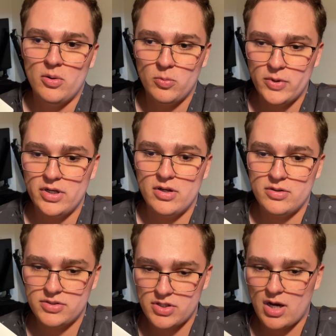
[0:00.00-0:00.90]

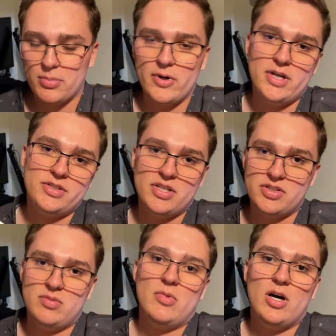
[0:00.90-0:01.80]
Windows operating
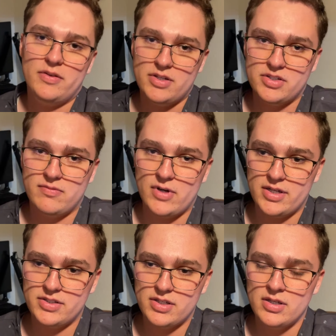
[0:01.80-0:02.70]
system on this
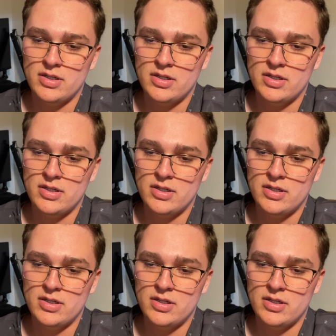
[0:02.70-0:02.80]
device.